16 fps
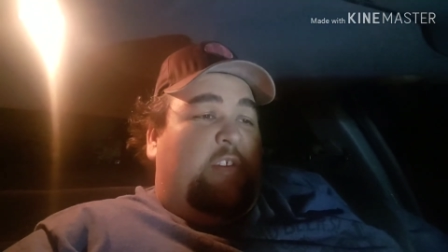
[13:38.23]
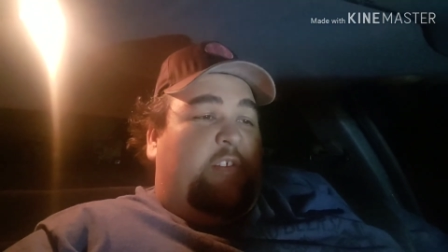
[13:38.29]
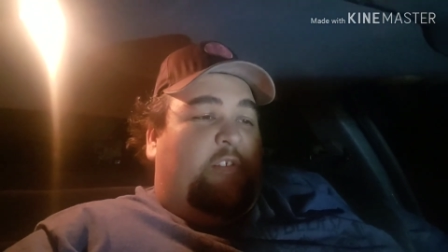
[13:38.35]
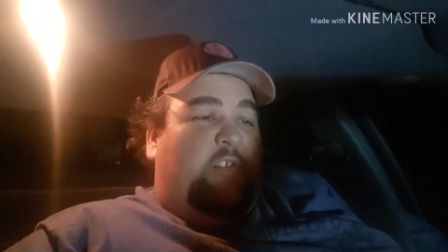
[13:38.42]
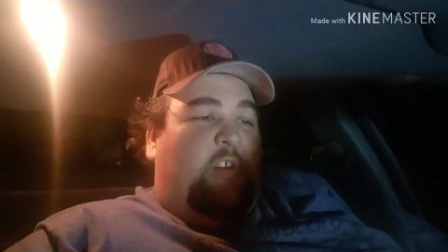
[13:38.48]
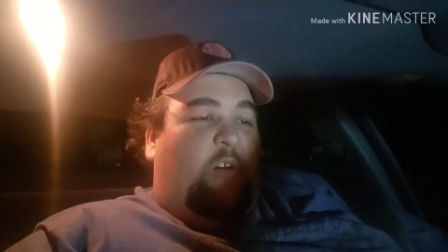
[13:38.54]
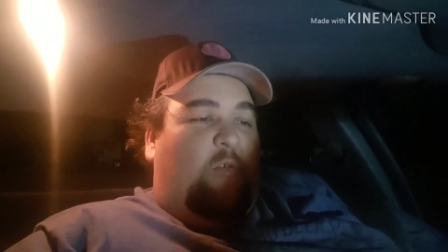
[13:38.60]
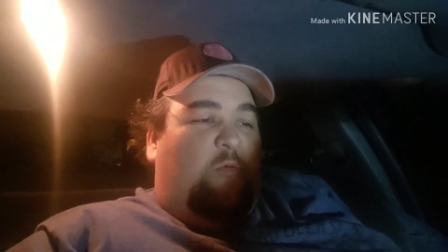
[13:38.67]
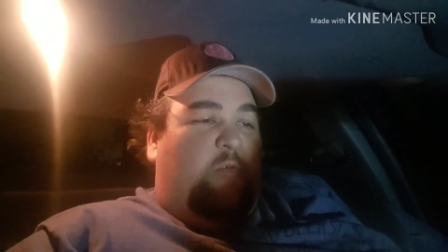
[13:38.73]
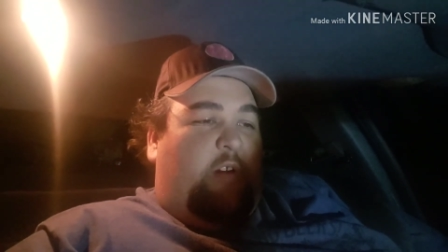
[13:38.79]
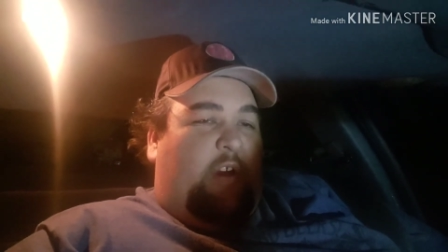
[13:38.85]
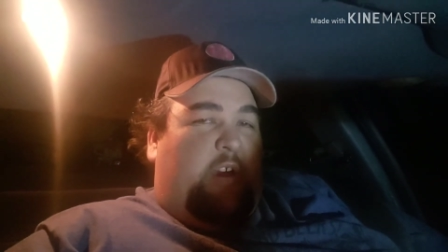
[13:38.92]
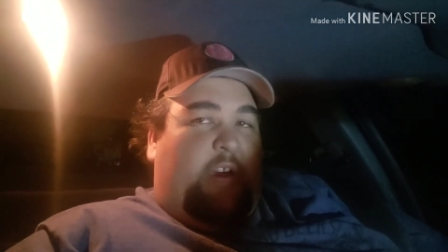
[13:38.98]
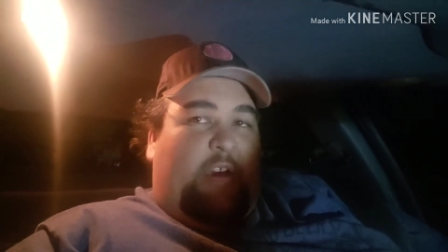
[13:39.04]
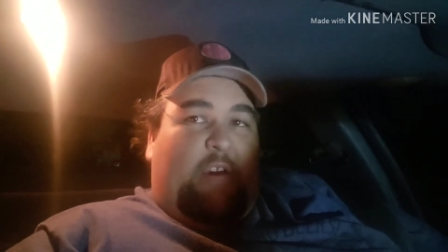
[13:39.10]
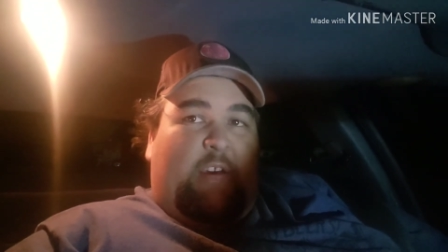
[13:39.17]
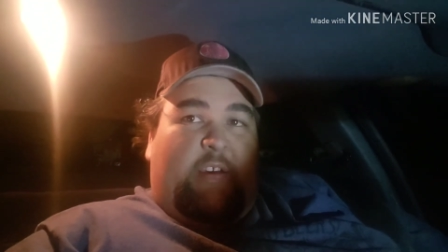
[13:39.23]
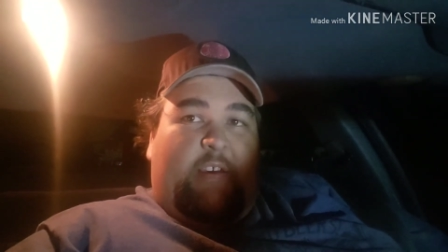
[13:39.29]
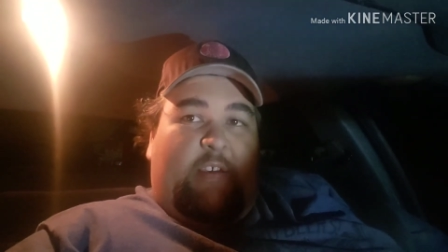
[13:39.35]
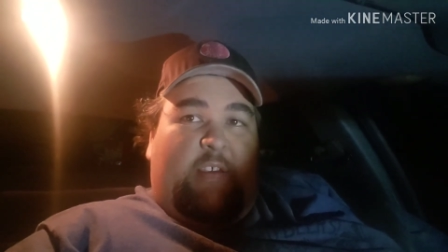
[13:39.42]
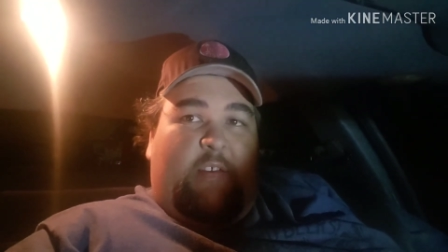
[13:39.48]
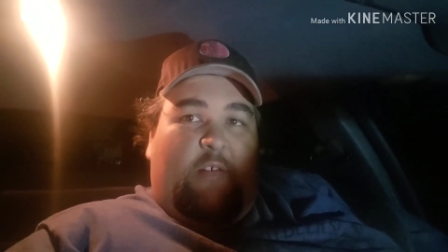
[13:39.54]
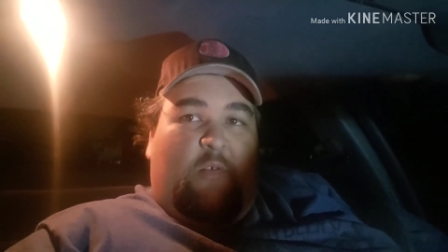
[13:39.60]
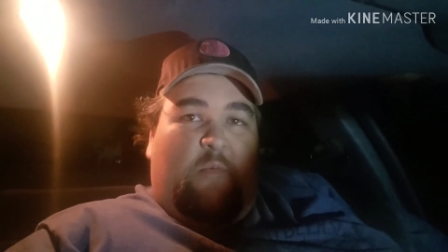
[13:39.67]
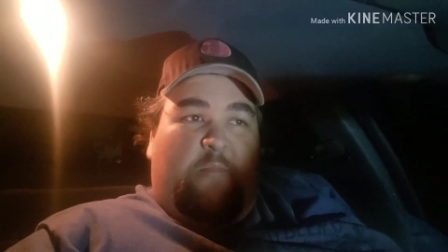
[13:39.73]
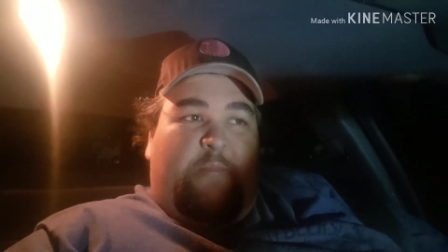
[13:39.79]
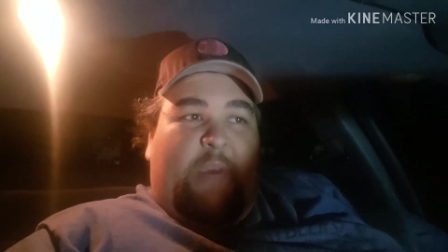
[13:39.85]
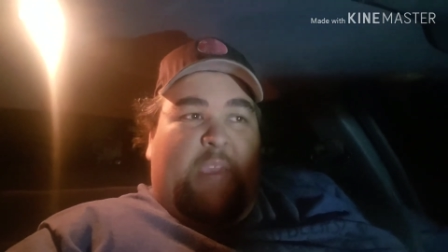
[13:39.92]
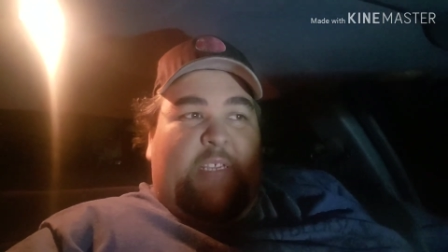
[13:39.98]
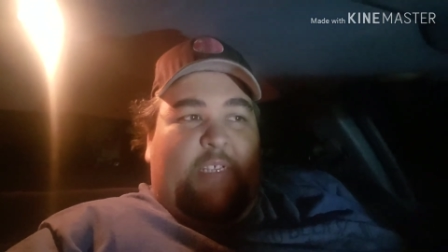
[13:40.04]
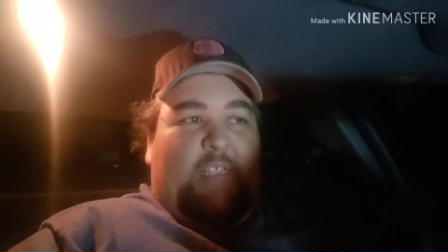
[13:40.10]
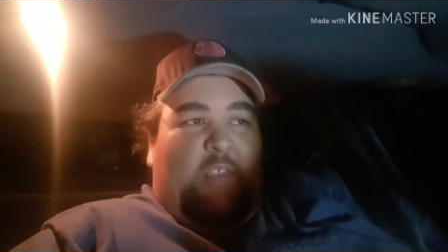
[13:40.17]
So
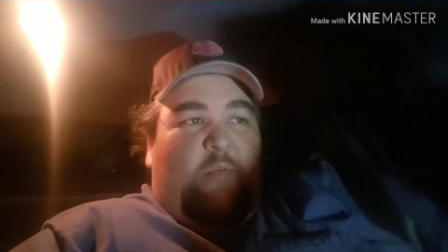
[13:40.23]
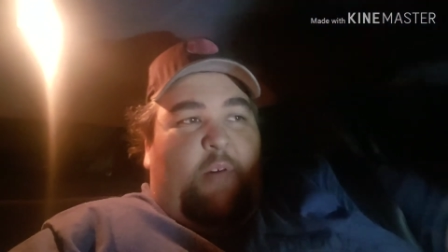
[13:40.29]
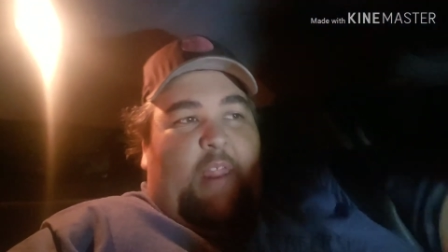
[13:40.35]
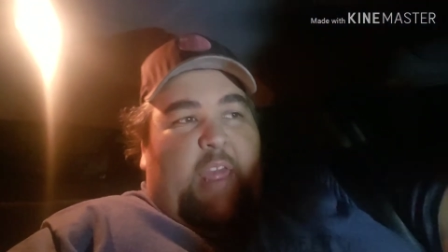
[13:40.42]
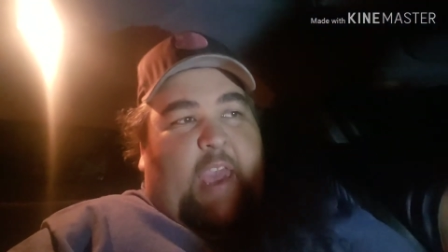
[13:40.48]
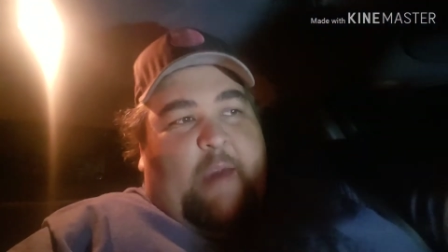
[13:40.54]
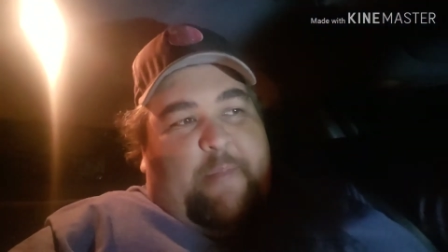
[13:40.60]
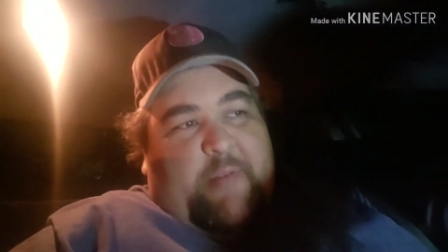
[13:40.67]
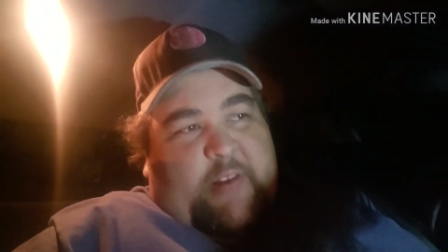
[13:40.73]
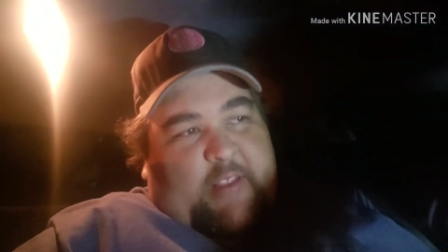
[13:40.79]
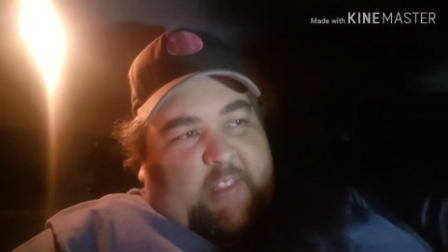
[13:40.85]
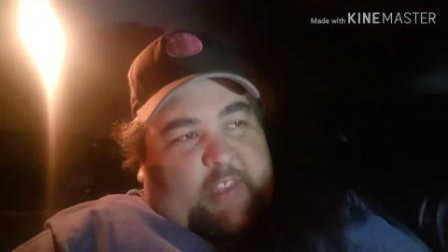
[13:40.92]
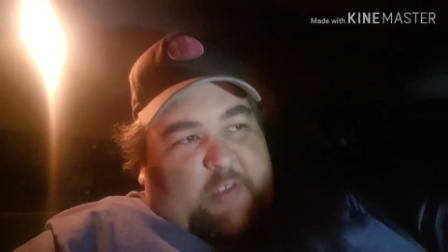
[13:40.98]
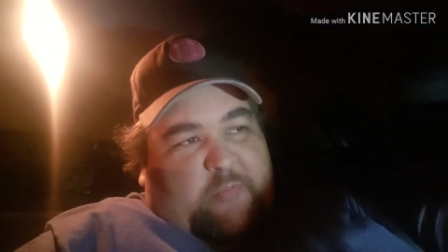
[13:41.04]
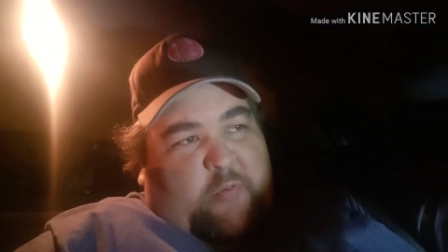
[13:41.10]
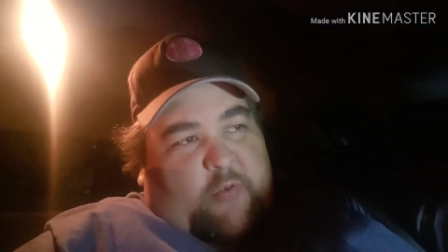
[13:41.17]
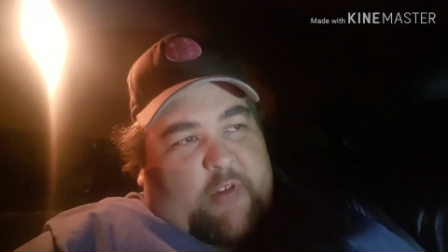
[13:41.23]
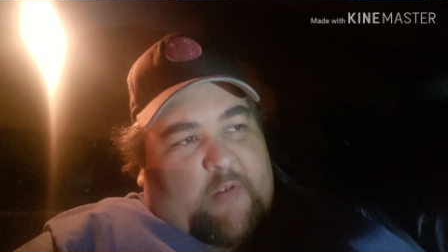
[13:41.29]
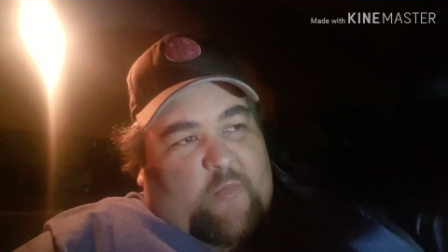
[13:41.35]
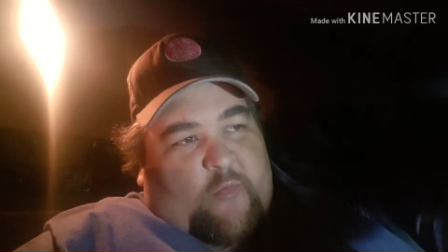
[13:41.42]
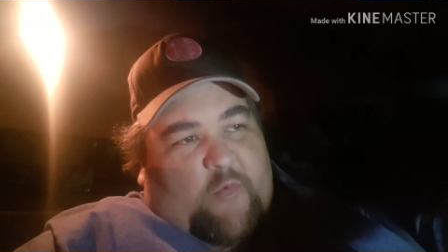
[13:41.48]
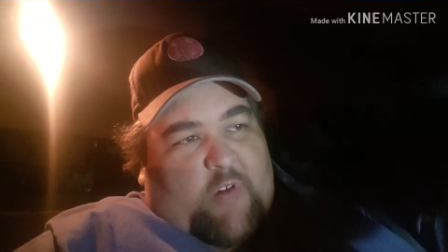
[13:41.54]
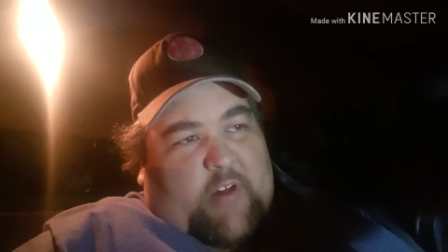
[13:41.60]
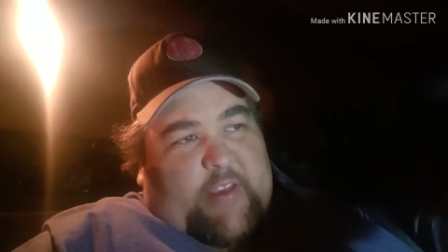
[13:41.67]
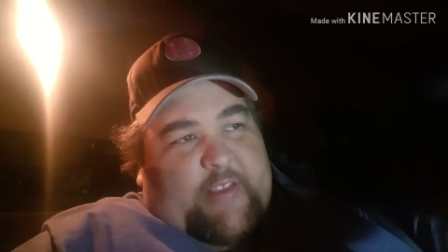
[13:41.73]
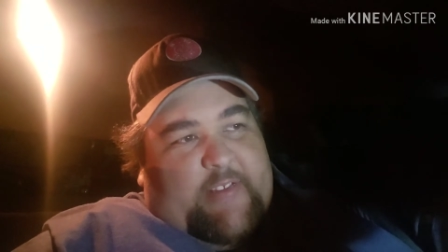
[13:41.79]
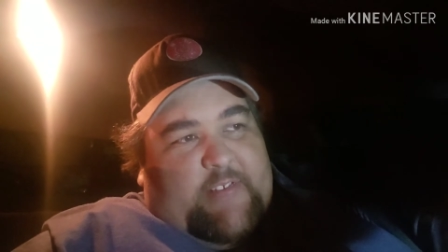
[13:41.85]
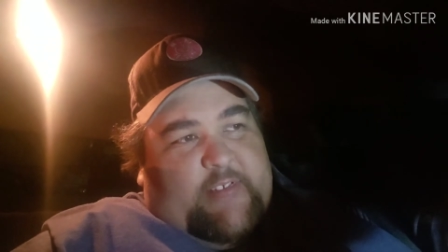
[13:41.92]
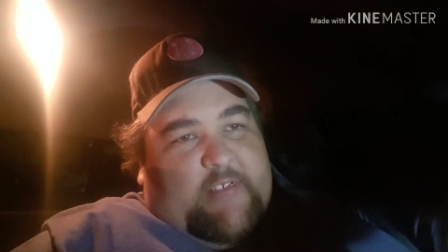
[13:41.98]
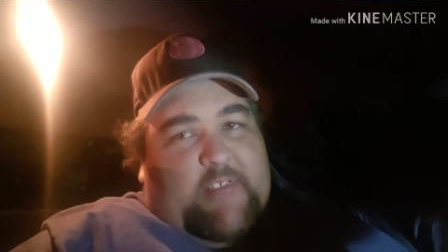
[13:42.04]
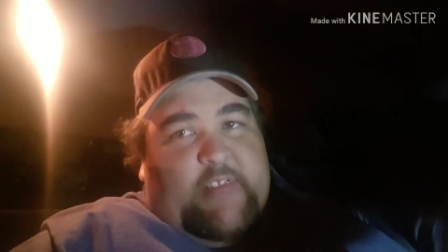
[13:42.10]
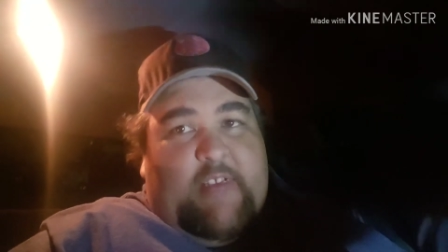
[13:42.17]
basically what happened at this point
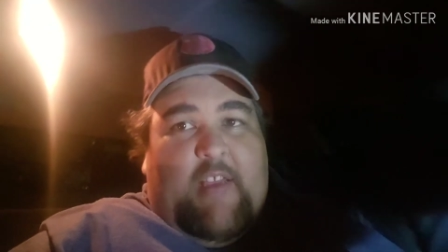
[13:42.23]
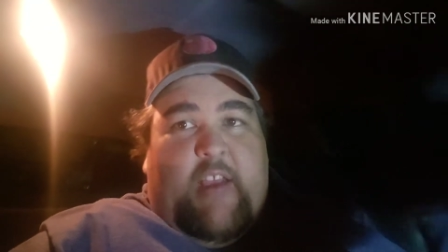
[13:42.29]
was